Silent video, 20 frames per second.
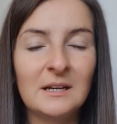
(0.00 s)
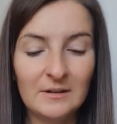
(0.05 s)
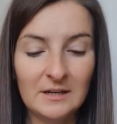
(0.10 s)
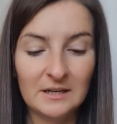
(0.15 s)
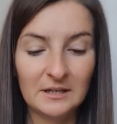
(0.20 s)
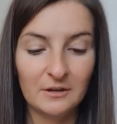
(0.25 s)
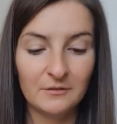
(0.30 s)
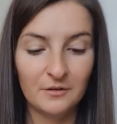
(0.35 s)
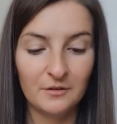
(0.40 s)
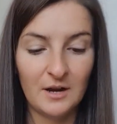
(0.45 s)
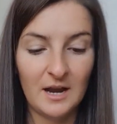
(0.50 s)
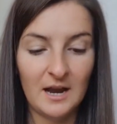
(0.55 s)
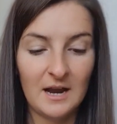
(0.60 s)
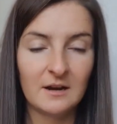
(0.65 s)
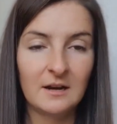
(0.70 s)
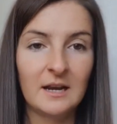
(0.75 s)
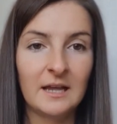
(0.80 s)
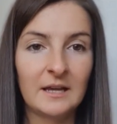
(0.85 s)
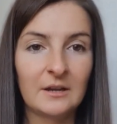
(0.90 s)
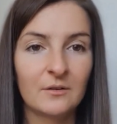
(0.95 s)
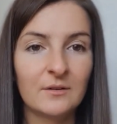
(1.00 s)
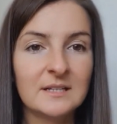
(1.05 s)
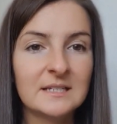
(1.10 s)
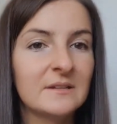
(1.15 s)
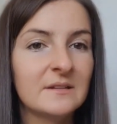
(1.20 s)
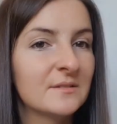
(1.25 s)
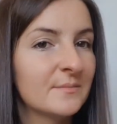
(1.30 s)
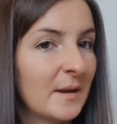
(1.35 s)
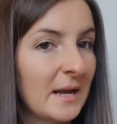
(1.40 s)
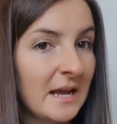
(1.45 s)
really good for your hair. Like it always
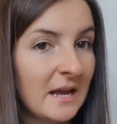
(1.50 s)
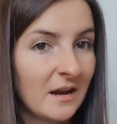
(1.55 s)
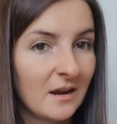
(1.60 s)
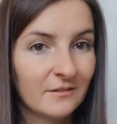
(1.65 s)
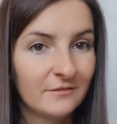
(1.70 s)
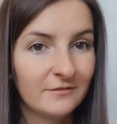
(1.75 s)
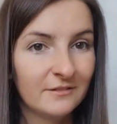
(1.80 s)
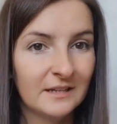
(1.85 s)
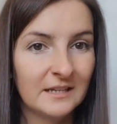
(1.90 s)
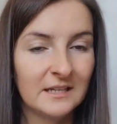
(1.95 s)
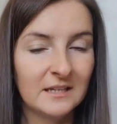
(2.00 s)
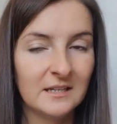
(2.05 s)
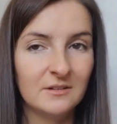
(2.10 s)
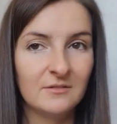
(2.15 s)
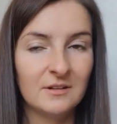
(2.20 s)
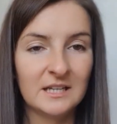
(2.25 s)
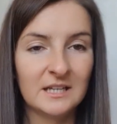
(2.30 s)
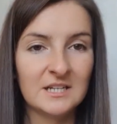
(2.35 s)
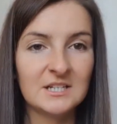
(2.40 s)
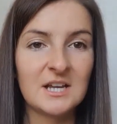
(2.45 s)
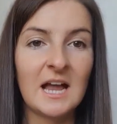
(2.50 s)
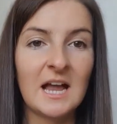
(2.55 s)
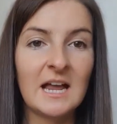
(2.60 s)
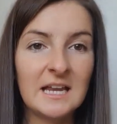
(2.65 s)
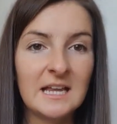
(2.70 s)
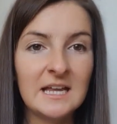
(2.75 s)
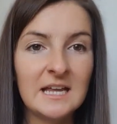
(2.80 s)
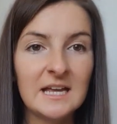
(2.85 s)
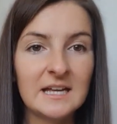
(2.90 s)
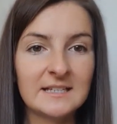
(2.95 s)
leaves my hair feeling really
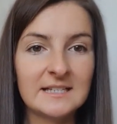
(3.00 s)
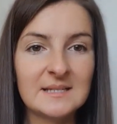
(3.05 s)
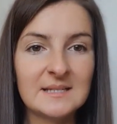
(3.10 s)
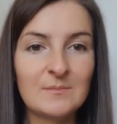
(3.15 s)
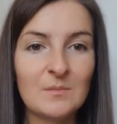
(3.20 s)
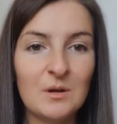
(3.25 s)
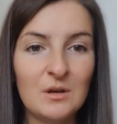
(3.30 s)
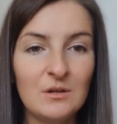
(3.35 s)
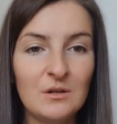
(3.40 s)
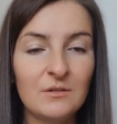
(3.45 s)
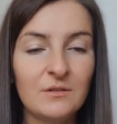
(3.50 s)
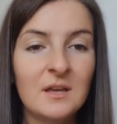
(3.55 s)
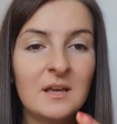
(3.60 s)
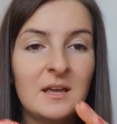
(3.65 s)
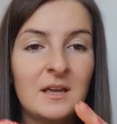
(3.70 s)
shiny and smooth.